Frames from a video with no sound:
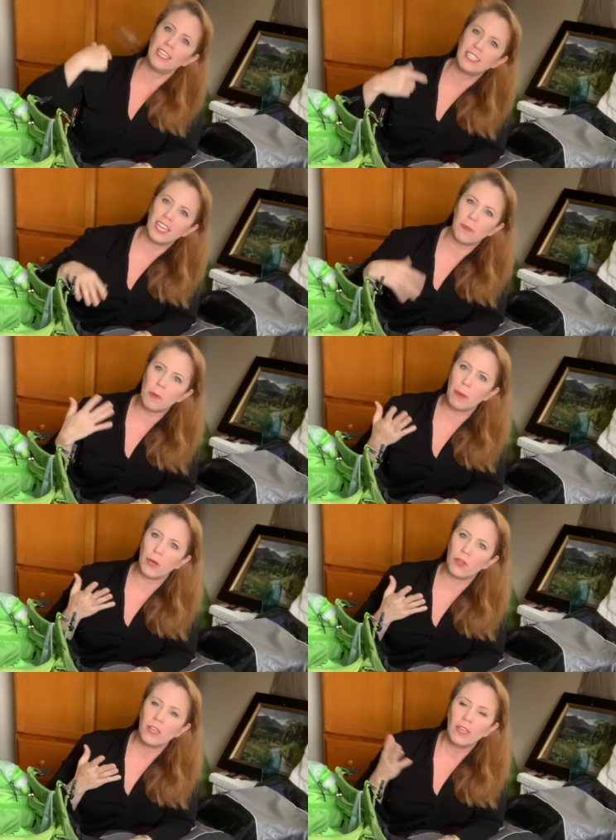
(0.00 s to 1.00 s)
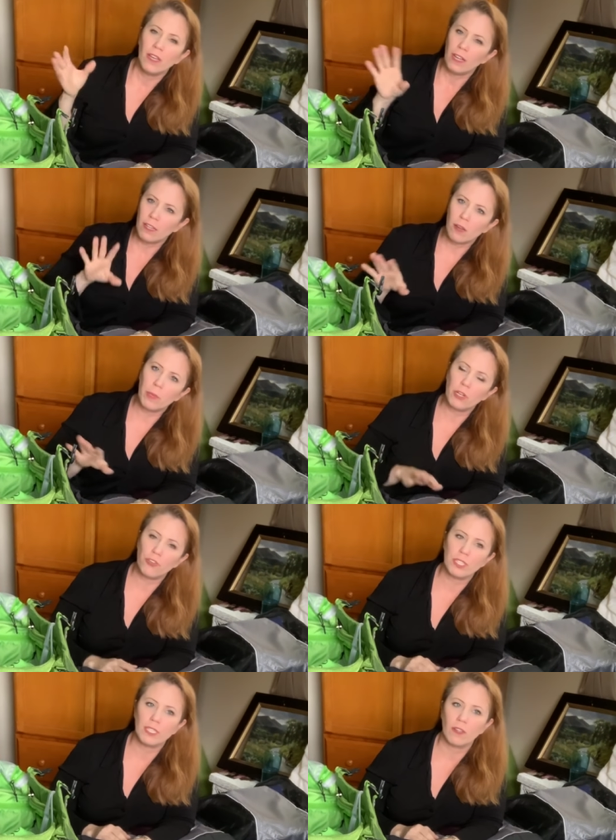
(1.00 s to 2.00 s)
as I am about a little bit of
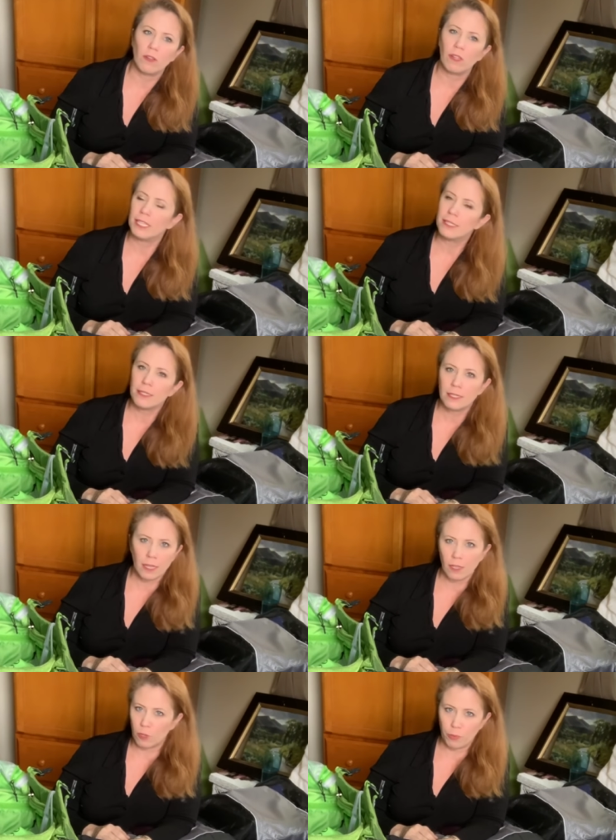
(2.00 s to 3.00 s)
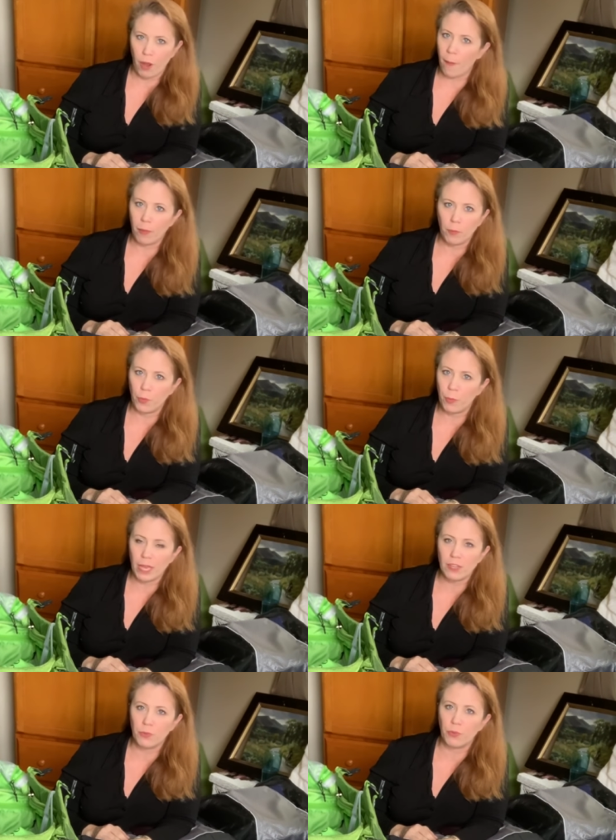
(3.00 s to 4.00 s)
drizzle isn't a problem when
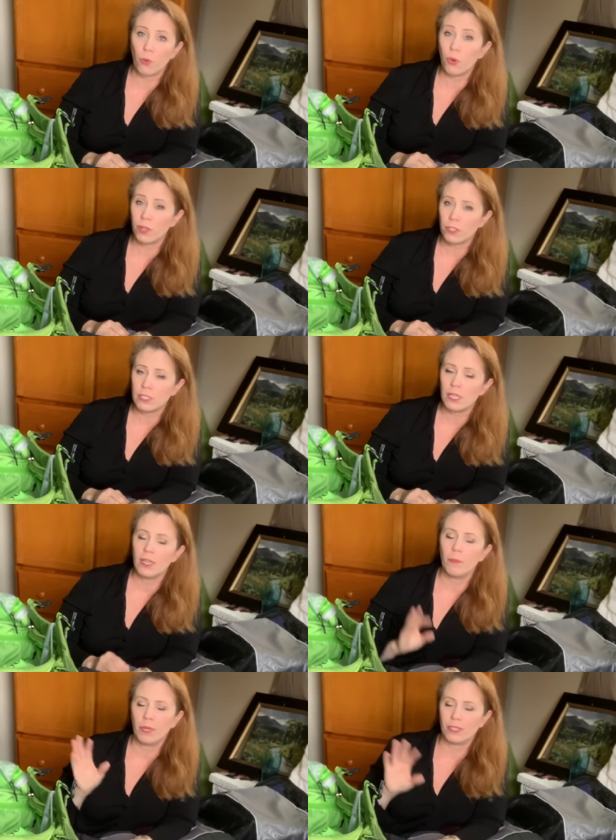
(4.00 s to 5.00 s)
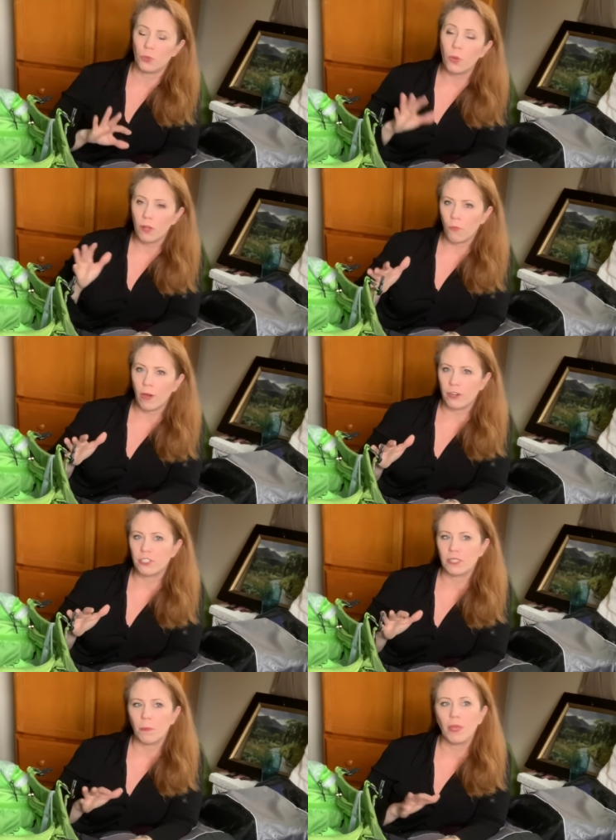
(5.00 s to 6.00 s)
painting with oils because oil and water
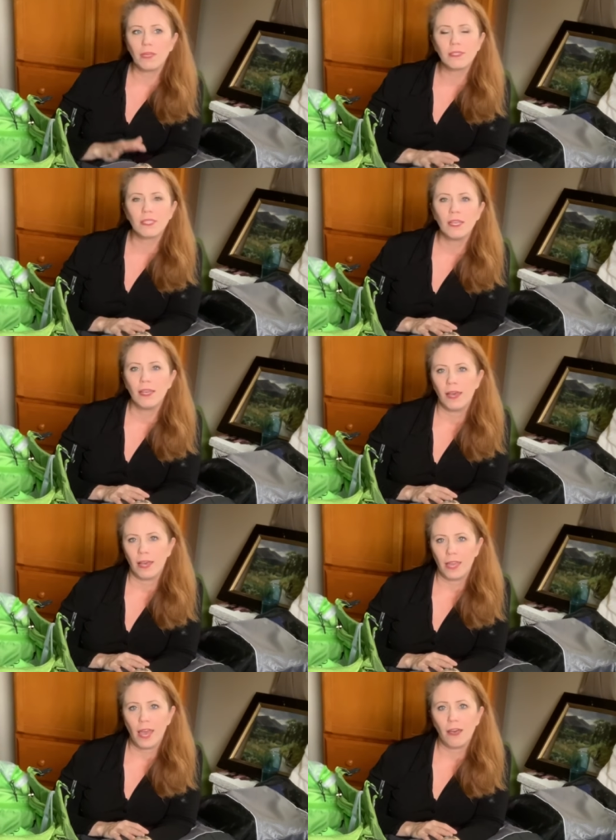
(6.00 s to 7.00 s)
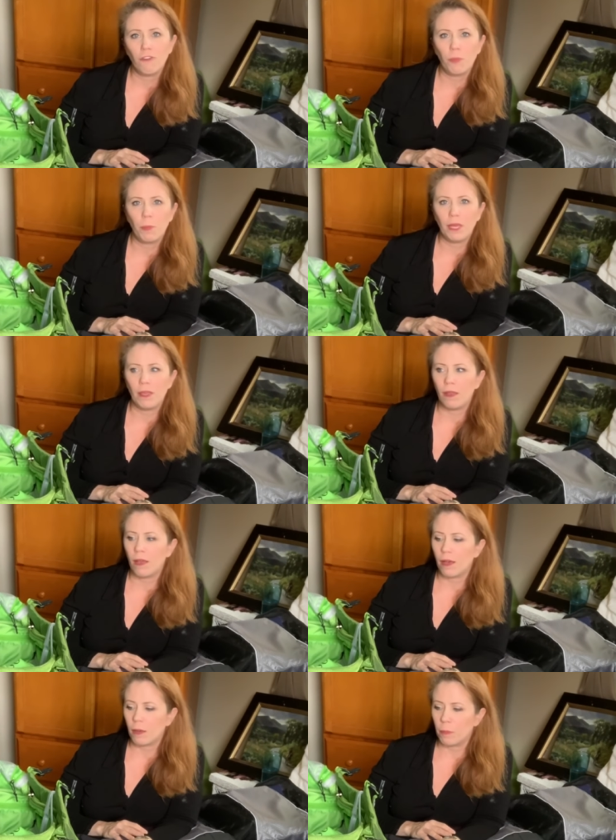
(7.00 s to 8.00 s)
doesn't mix. I have
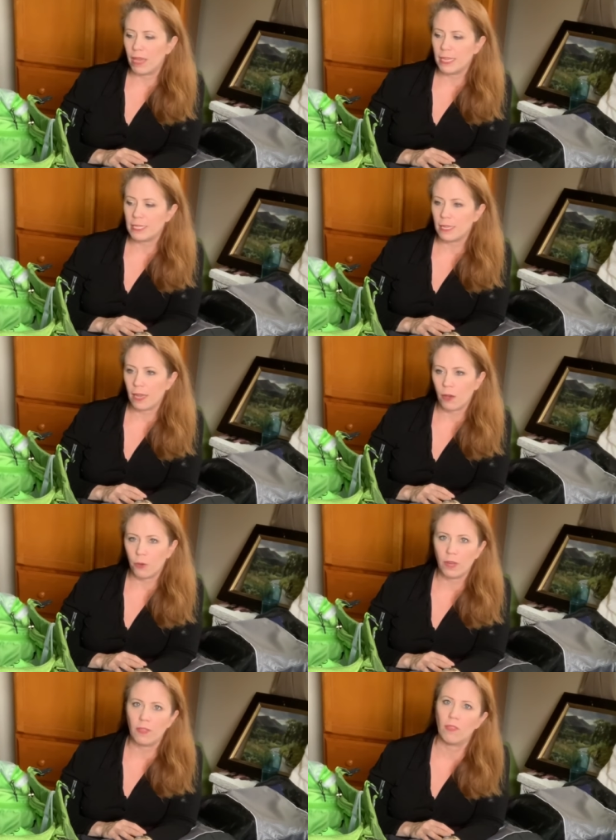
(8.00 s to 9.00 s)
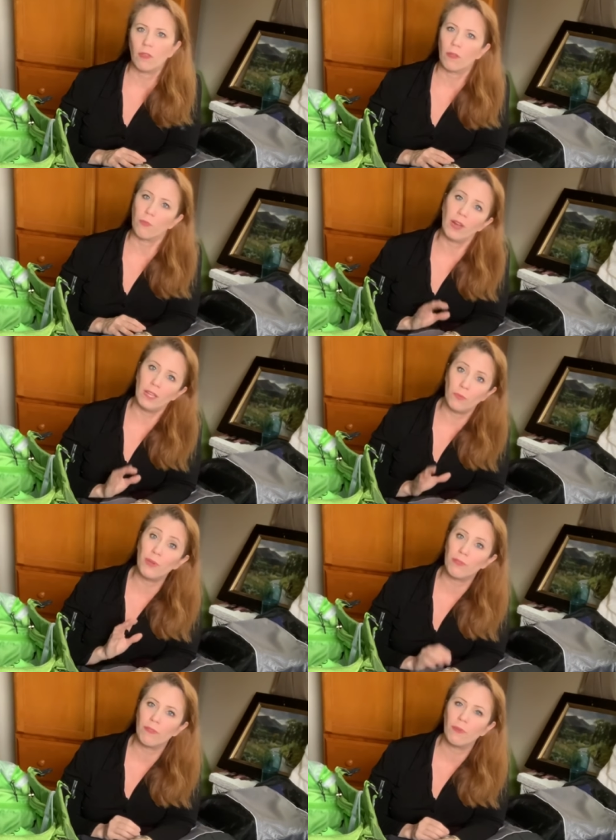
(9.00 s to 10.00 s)
been um, painting out in the rain
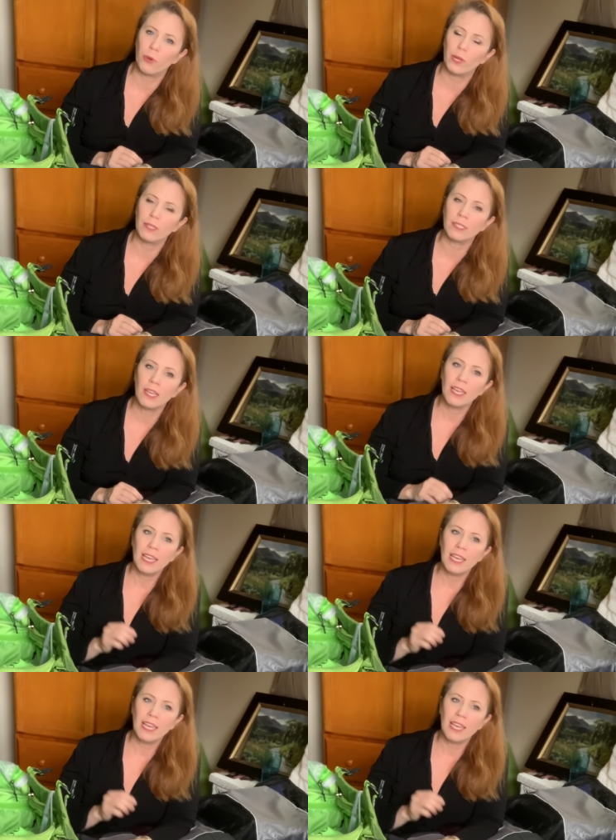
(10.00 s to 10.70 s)
with oils,